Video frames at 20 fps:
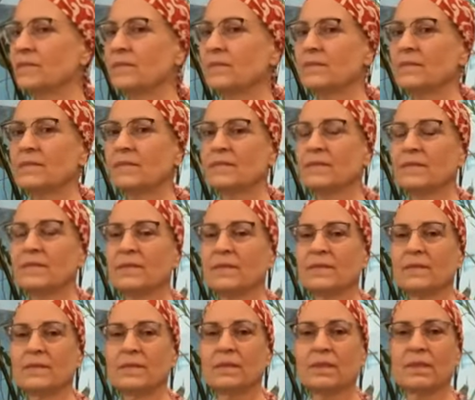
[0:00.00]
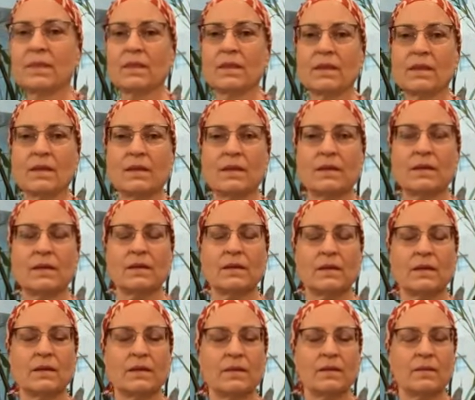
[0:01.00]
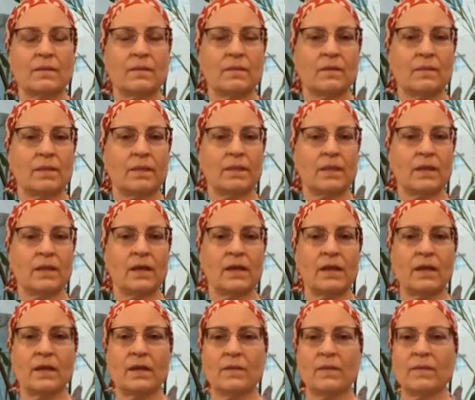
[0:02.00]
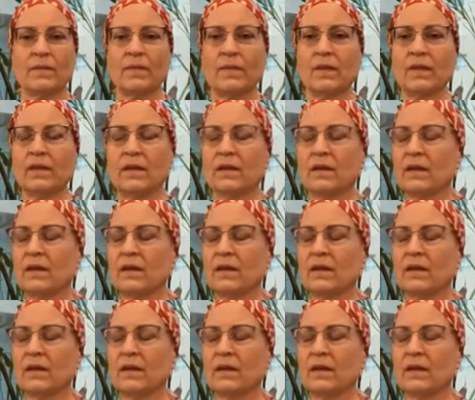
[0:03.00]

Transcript: (no one is talking)